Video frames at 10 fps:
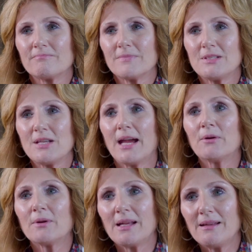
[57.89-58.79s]

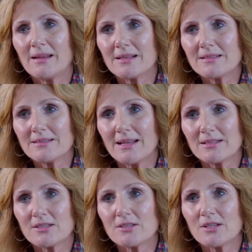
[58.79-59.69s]
integrity that is
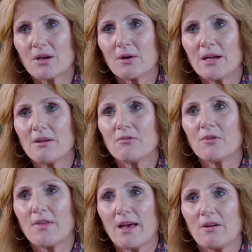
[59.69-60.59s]
necessary
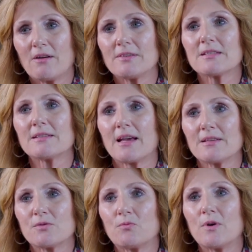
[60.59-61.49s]
for that office
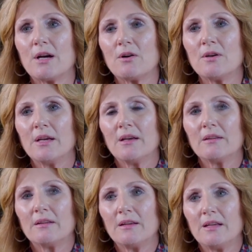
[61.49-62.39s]
as well.
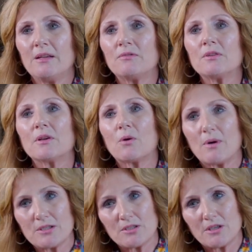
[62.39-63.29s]
Even the
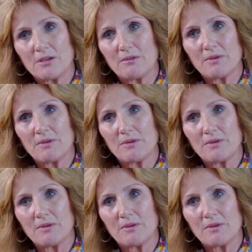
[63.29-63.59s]
question of